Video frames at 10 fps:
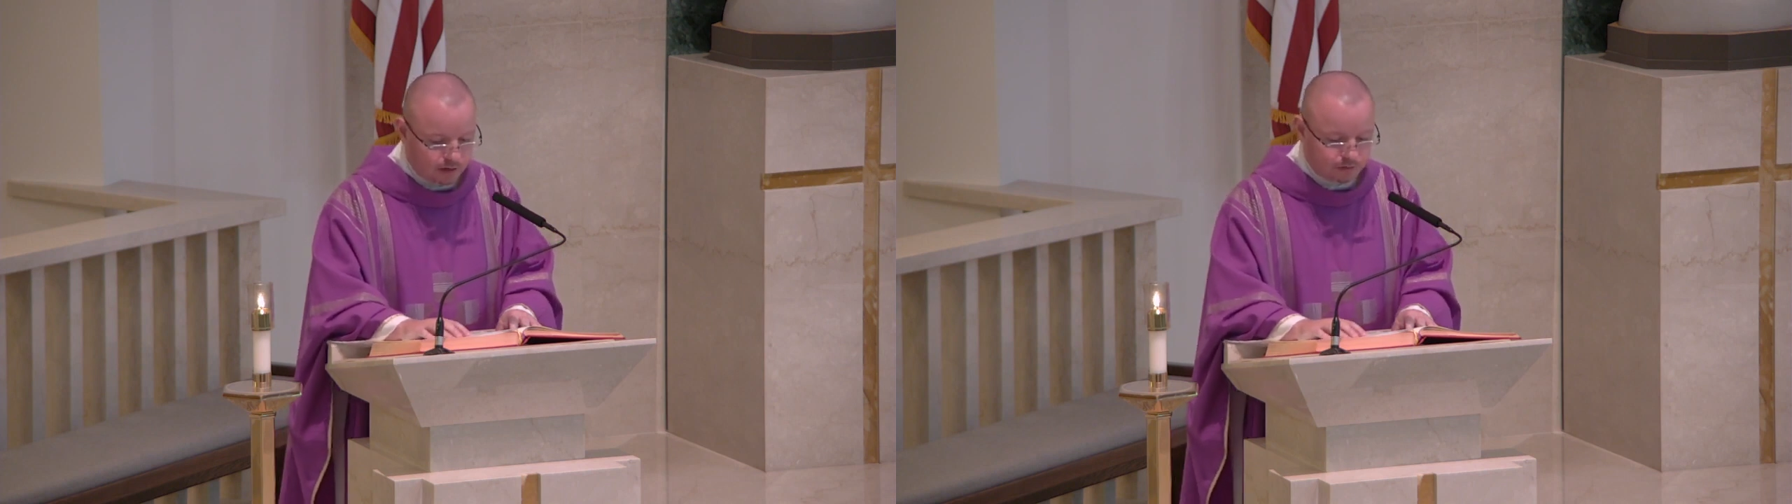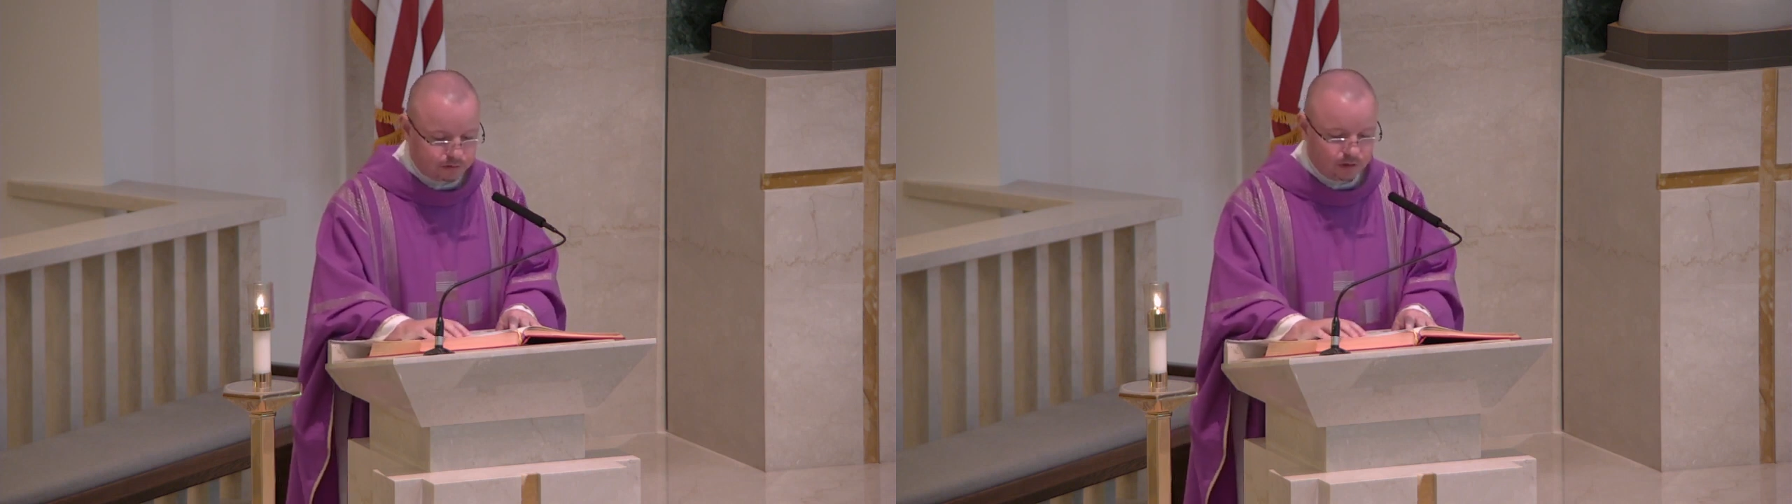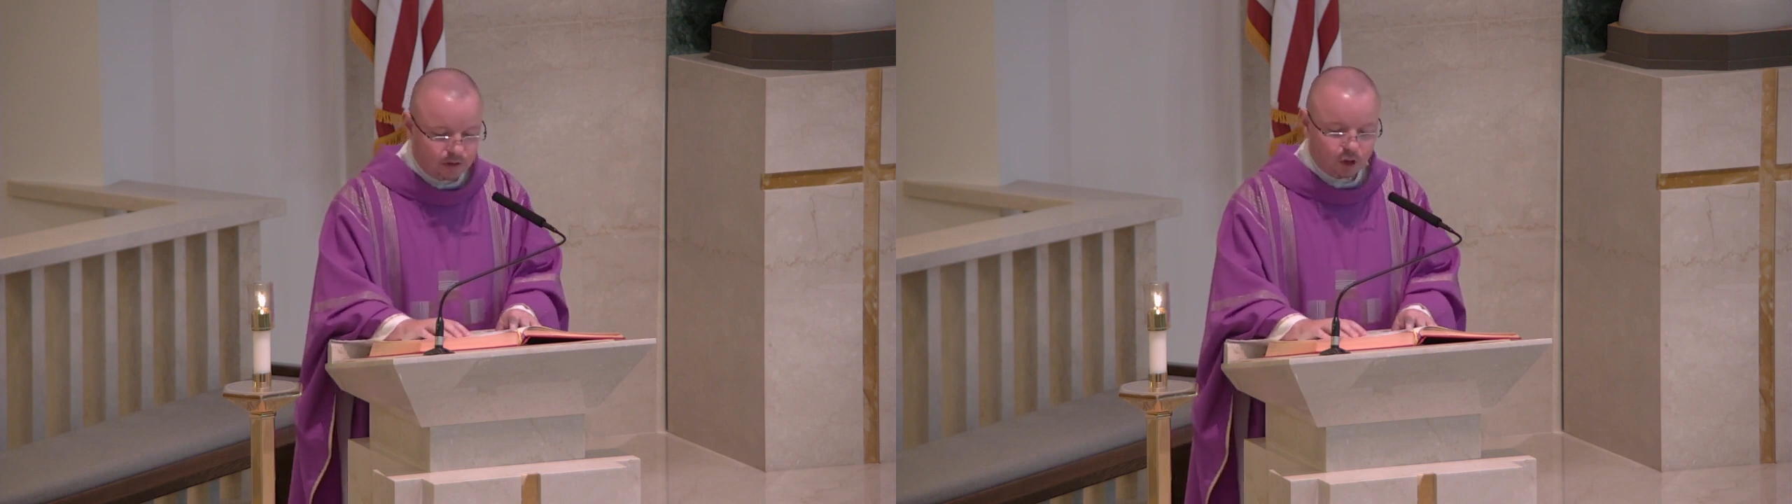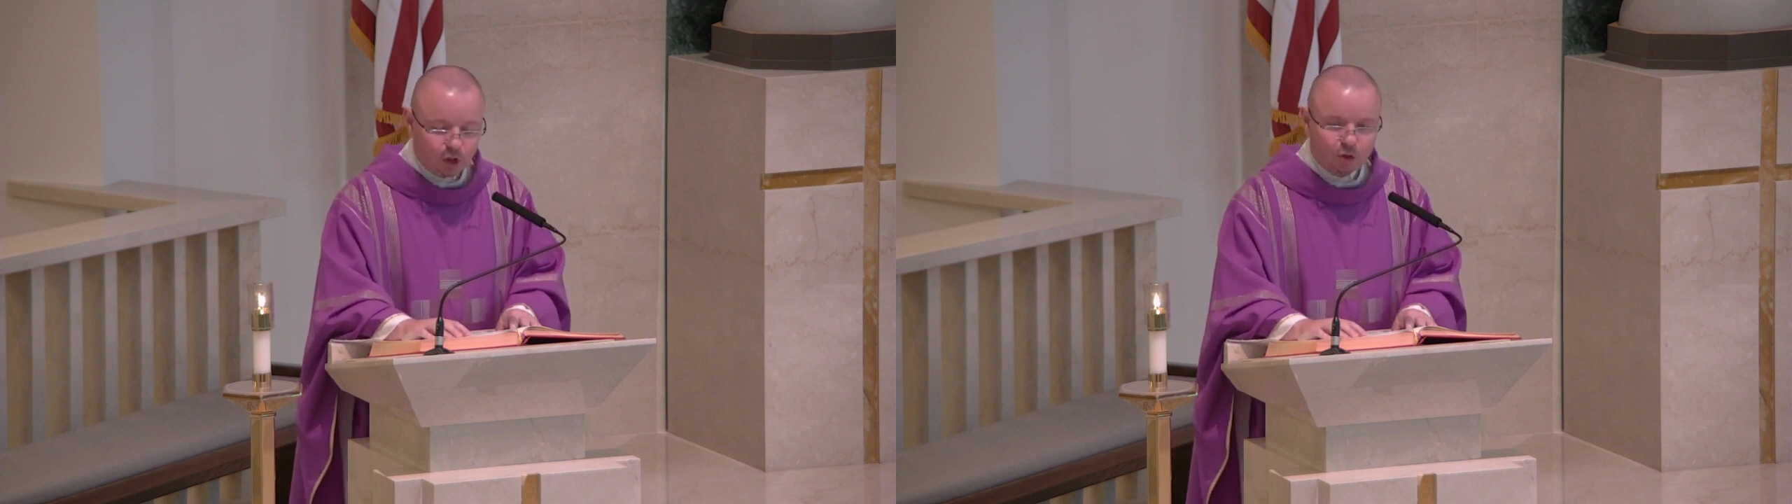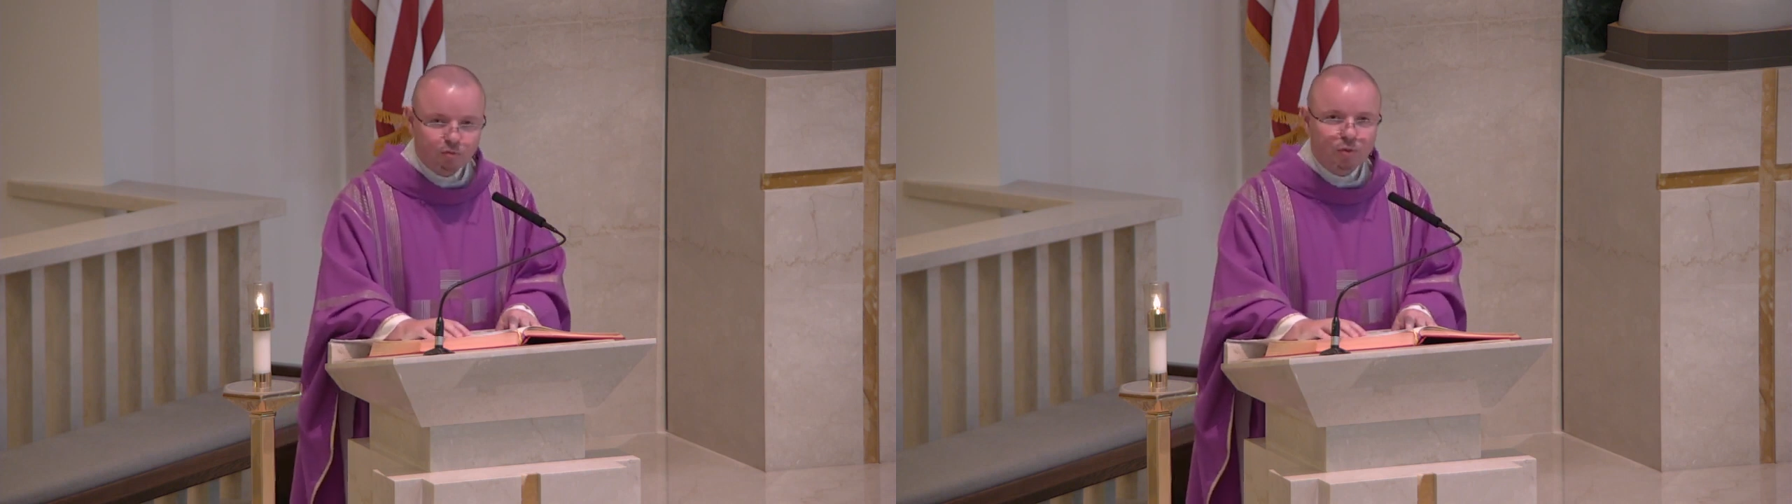have
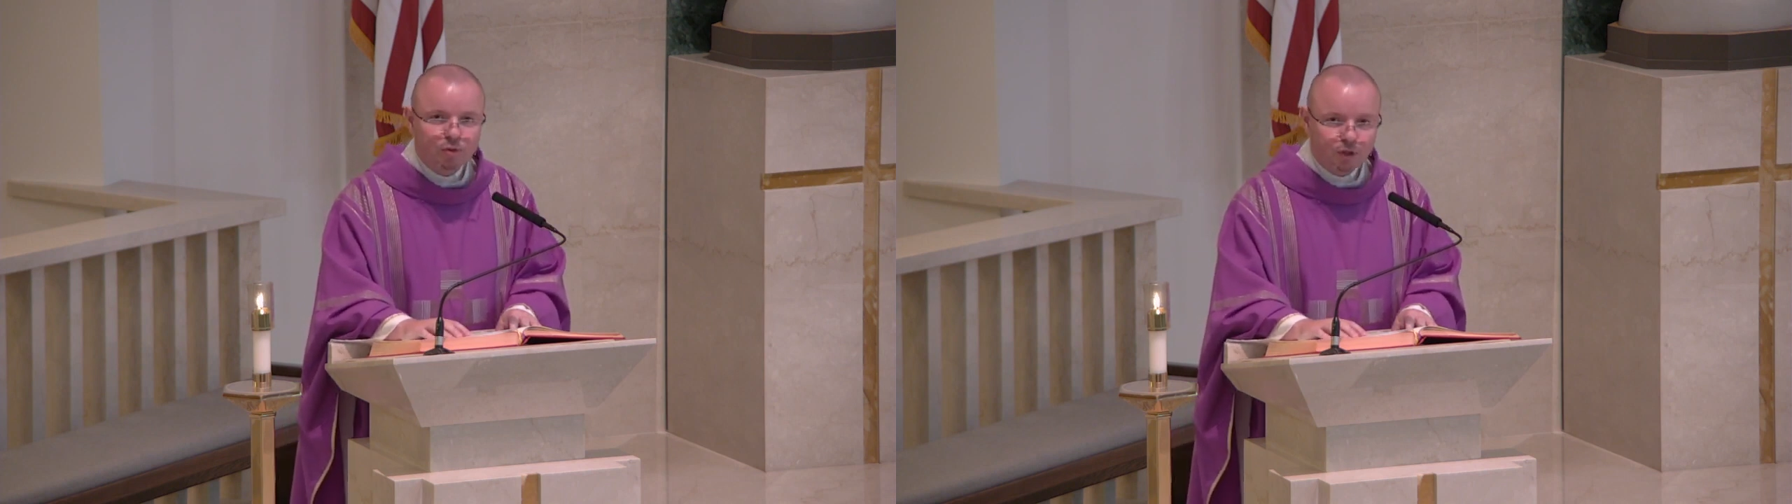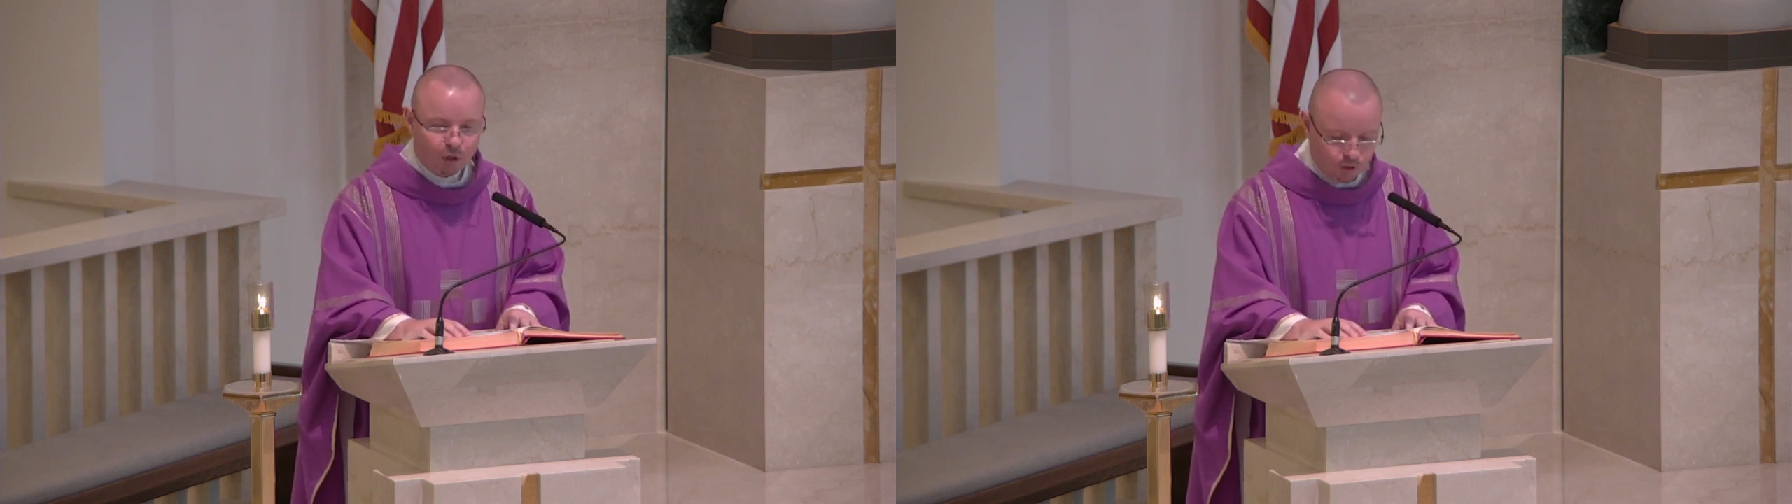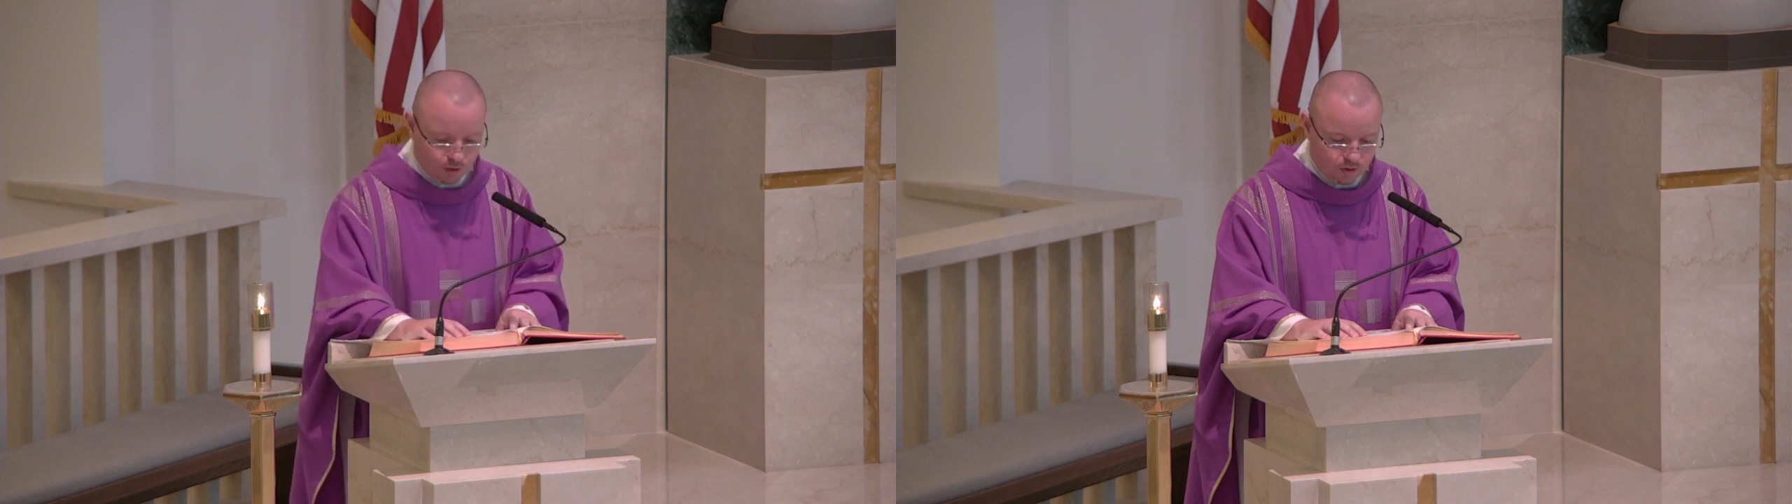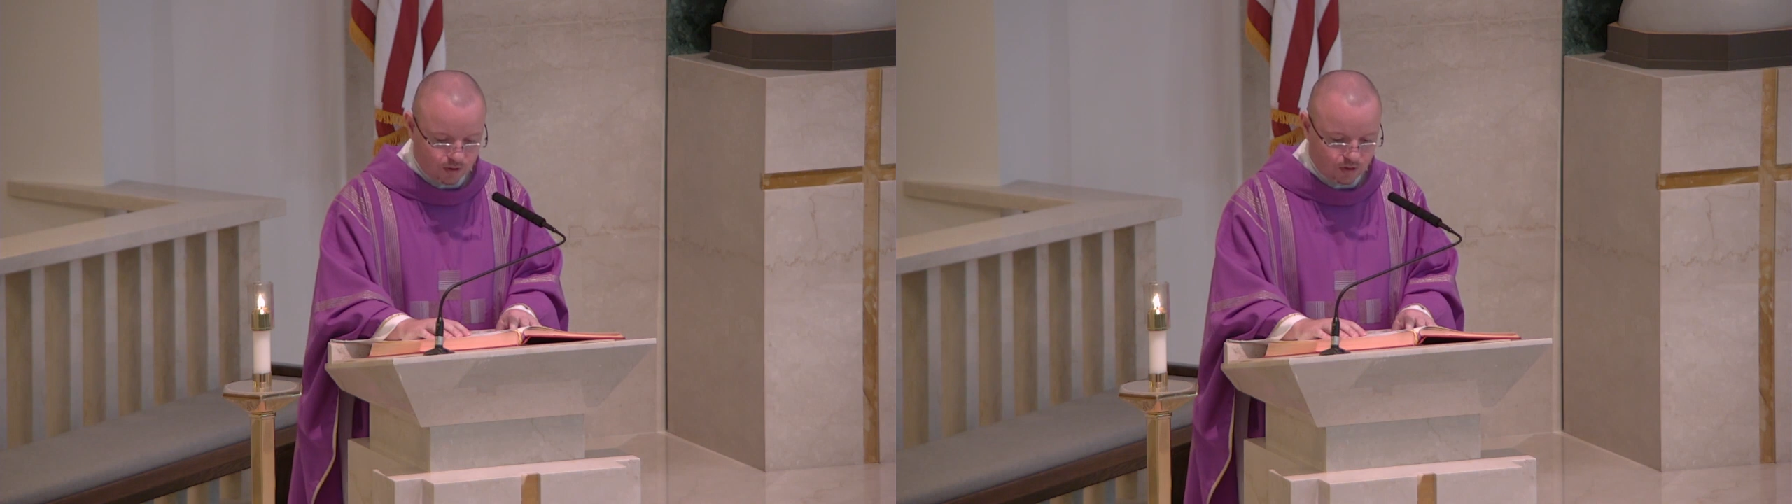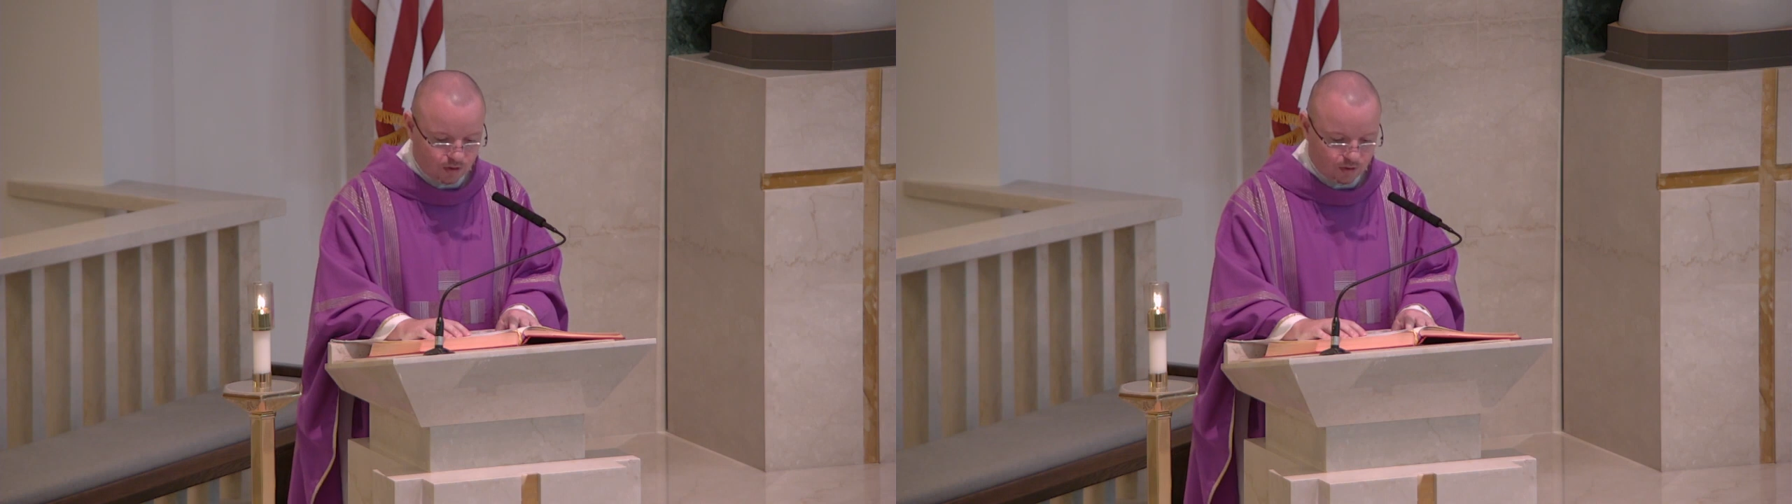a root
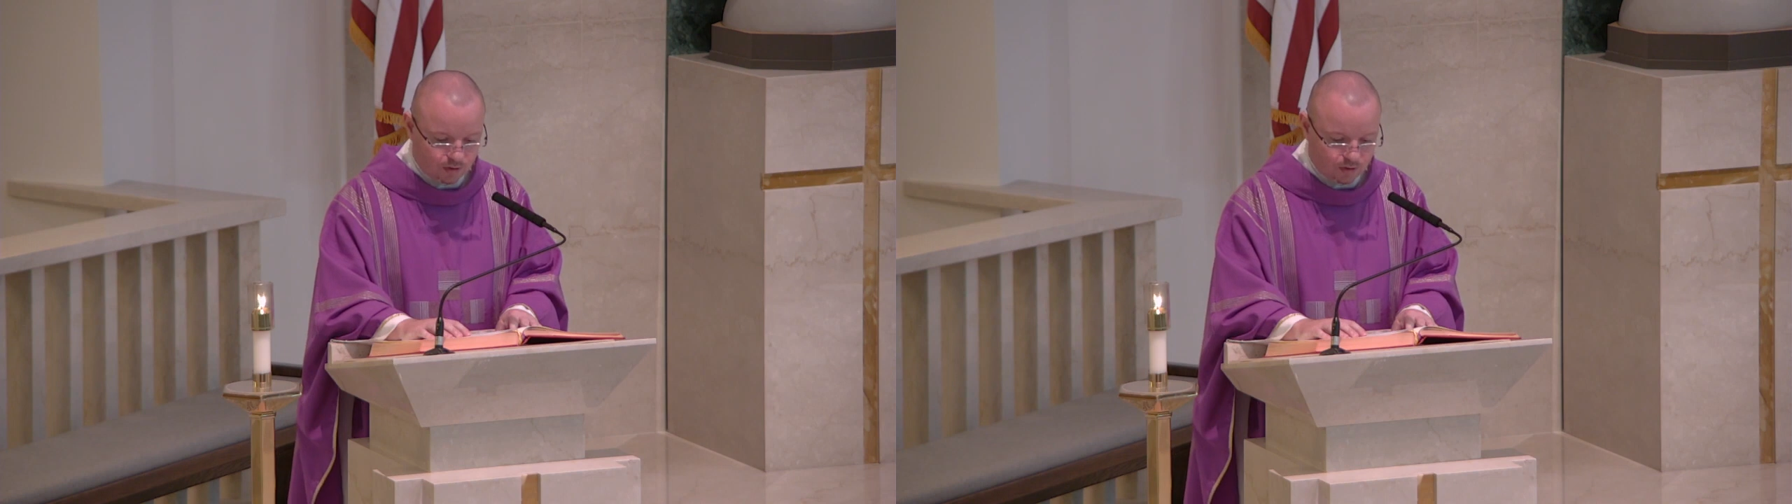cause.